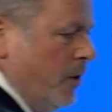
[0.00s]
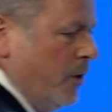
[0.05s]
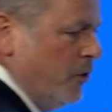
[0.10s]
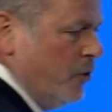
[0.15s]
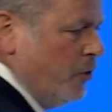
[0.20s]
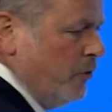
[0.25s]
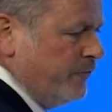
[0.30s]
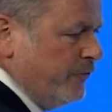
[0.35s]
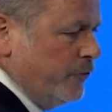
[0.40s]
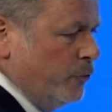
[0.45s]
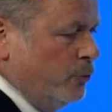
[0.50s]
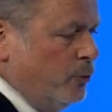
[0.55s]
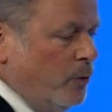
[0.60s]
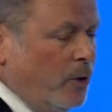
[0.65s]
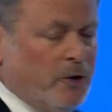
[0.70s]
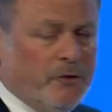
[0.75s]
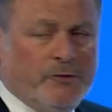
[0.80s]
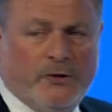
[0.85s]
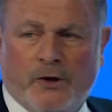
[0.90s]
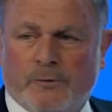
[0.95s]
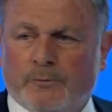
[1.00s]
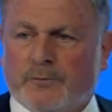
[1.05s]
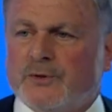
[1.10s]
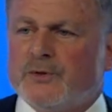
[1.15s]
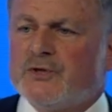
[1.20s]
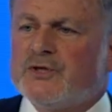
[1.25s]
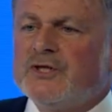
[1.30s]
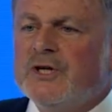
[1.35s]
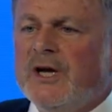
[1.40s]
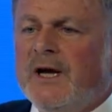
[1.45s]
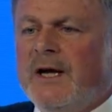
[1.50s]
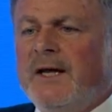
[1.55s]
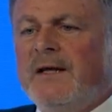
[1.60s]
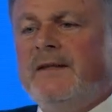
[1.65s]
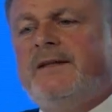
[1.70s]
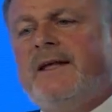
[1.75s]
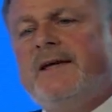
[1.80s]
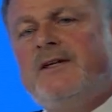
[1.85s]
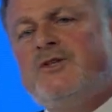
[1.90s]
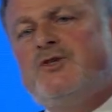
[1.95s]
uh, a few numbers,
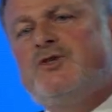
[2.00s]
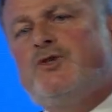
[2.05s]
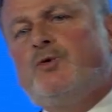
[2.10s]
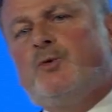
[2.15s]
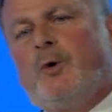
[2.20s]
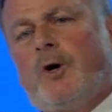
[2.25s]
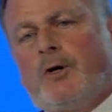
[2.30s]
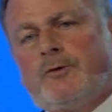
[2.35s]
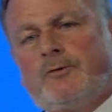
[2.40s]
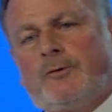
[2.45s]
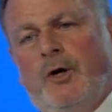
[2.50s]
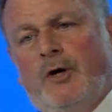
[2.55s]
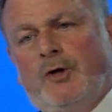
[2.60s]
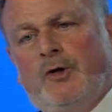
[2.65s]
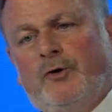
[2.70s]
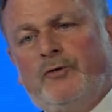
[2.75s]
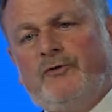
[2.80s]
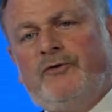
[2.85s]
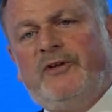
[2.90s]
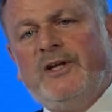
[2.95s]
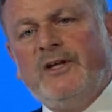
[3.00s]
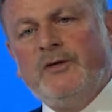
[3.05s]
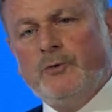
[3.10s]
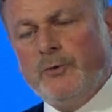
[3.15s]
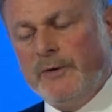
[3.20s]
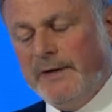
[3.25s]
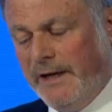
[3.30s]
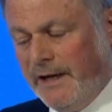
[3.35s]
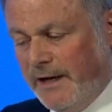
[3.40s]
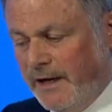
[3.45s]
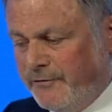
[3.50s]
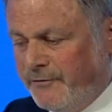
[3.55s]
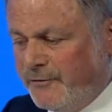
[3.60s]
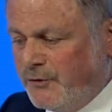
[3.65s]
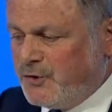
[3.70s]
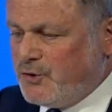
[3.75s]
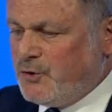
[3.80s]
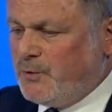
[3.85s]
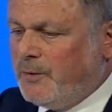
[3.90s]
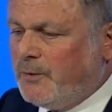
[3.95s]
thanks to our continuing
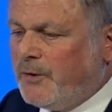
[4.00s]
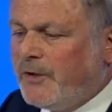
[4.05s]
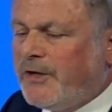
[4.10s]
efforts, we